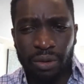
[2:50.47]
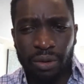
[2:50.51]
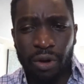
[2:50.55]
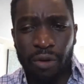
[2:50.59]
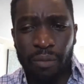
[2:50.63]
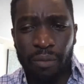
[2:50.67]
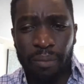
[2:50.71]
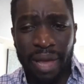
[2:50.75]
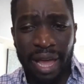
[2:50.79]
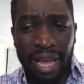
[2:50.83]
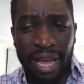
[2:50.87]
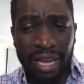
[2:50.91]

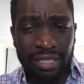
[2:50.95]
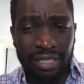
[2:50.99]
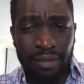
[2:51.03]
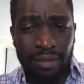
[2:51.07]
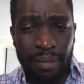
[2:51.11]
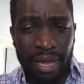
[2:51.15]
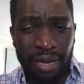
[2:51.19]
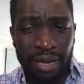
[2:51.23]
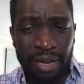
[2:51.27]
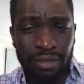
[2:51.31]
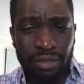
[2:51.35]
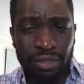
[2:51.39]
go back to
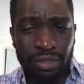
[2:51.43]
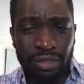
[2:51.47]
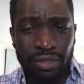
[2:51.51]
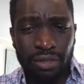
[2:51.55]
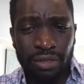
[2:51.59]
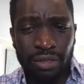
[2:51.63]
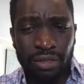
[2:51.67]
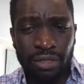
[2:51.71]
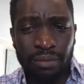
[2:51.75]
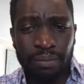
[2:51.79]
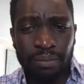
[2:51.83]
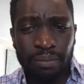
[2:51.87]
medical
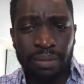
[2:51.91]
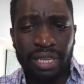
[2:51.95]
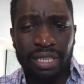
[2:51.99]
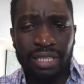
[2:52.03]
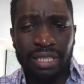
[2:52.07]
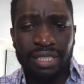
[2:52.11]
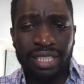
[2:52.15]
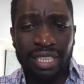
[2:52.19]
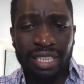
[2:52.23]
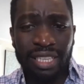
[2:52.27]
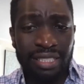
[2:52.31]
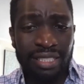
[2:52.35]
school,
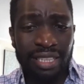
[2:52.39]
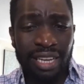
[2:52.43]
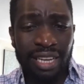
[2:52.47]
but this